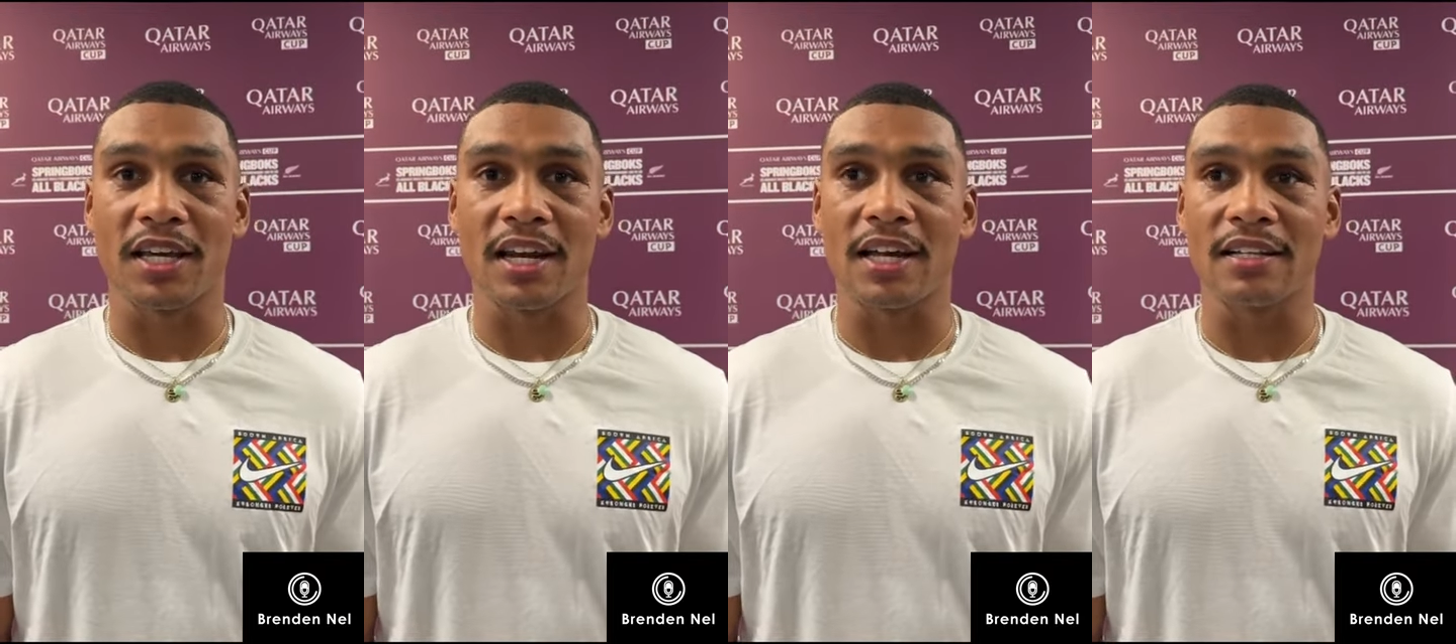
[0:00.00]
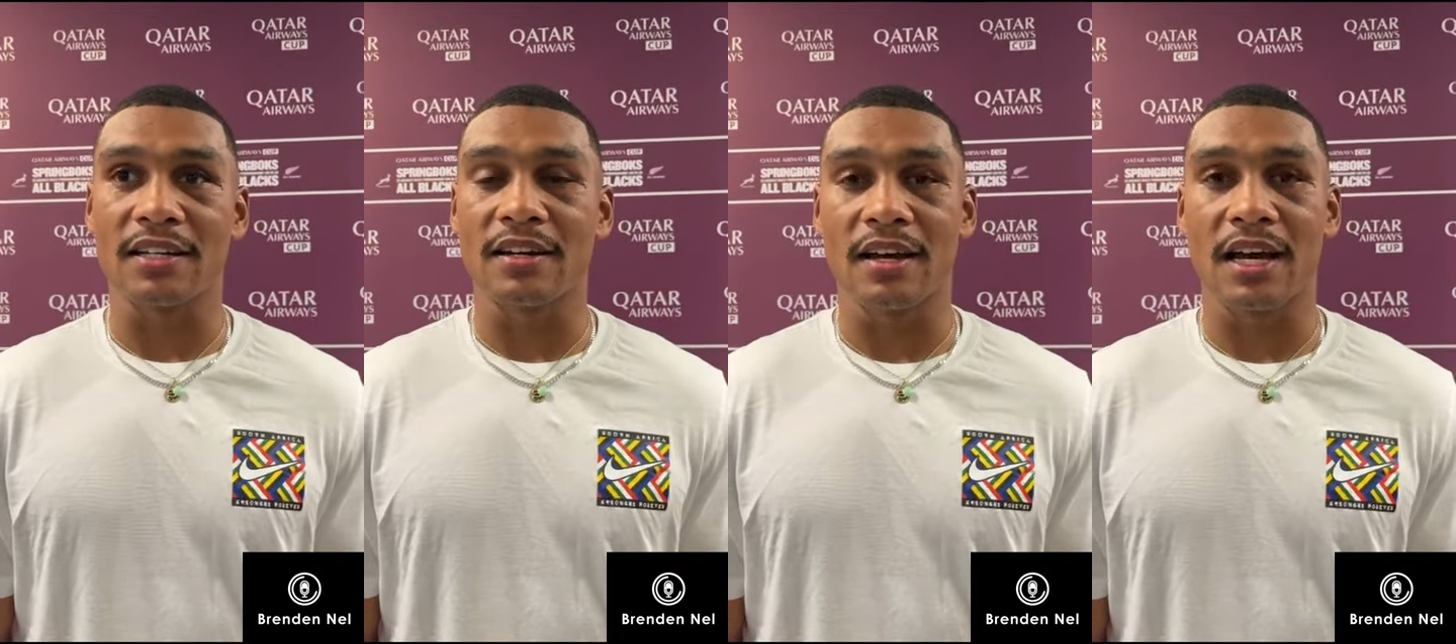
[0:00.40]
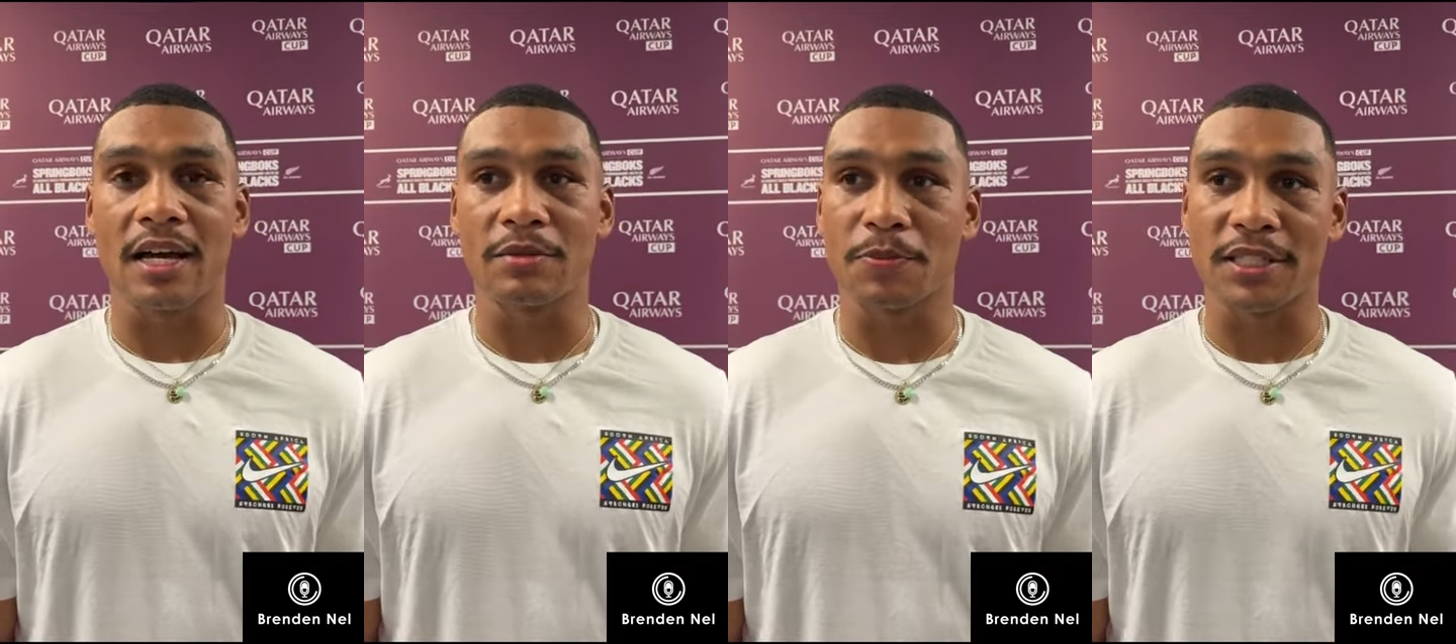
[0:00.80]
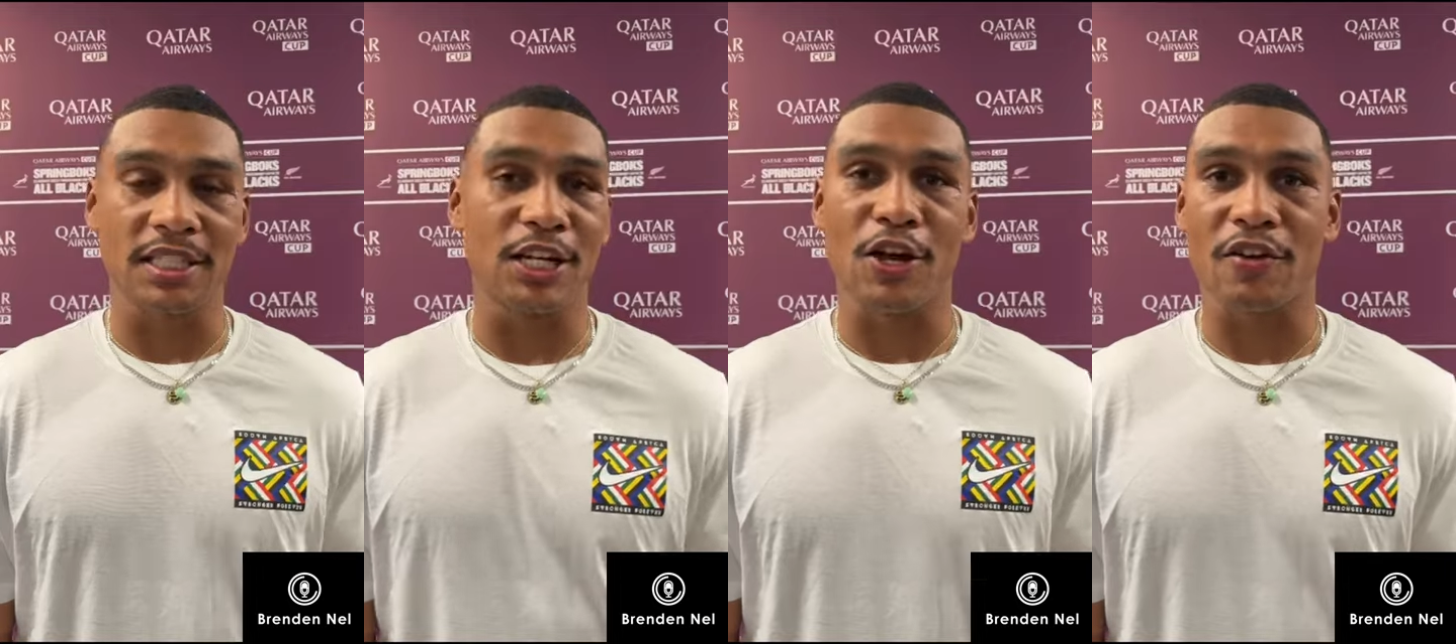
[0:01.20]
here in London, um,
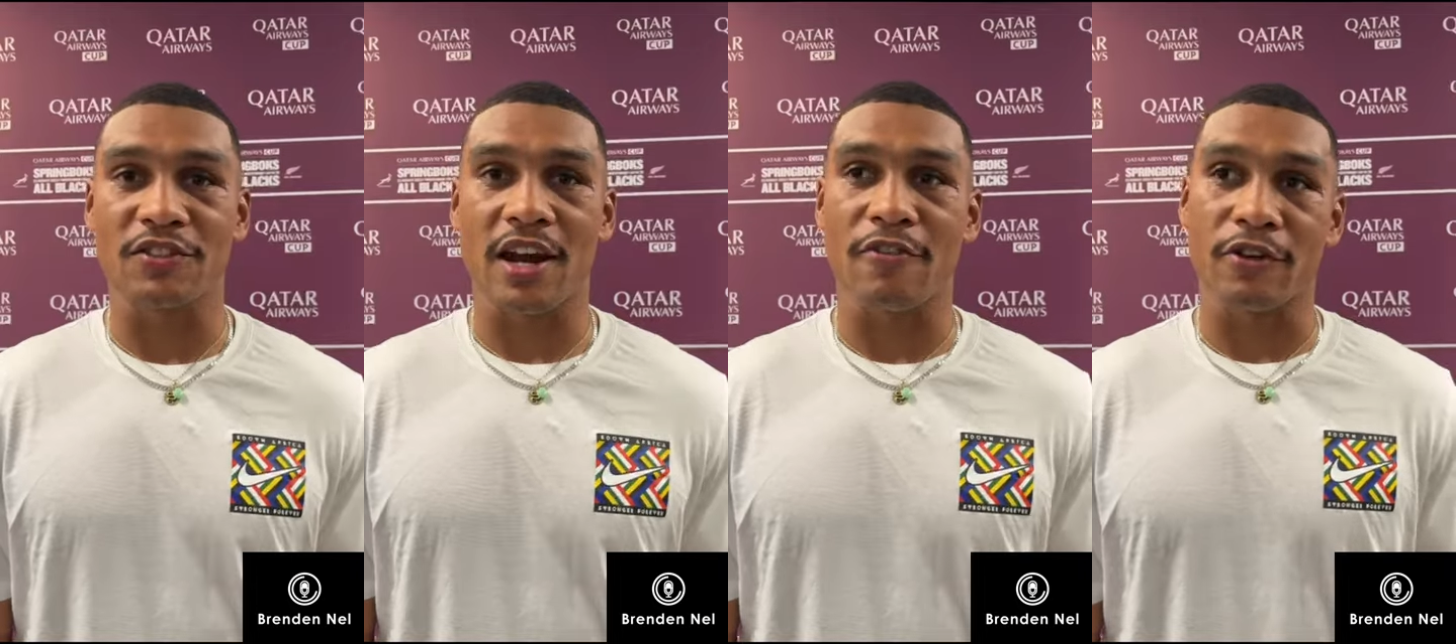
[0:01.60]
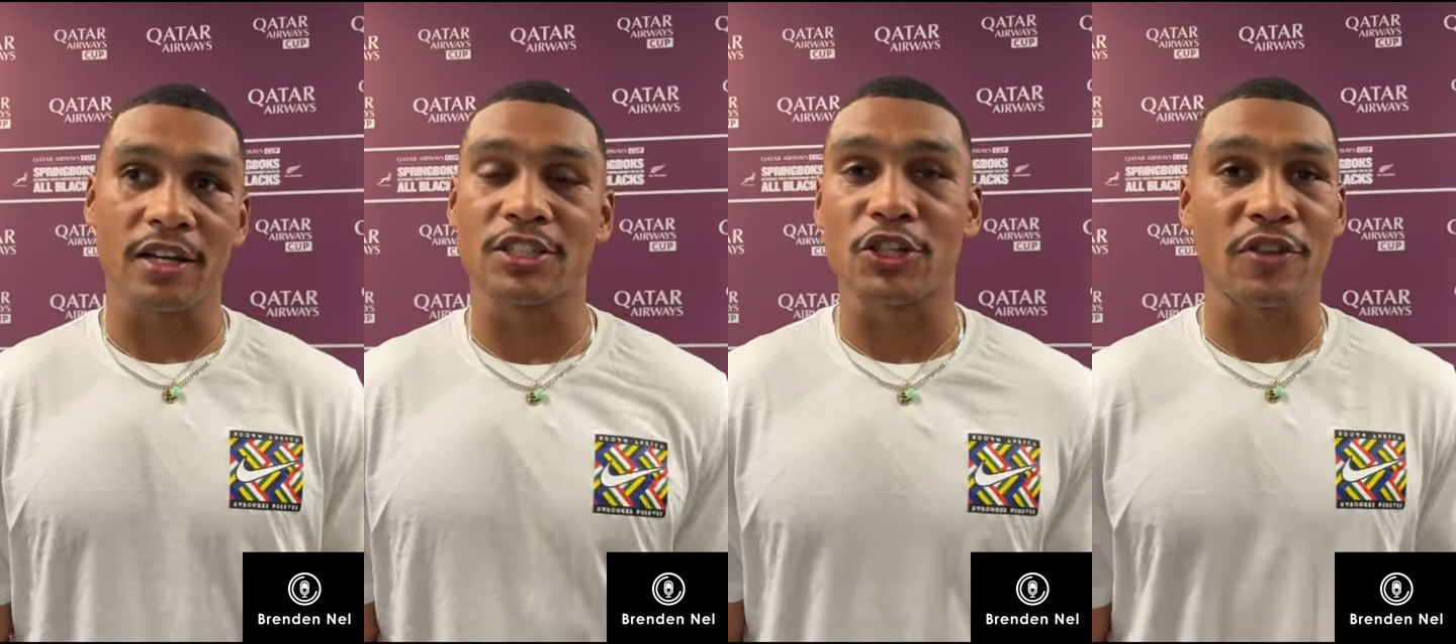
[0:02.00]
especially a lot of South Africans.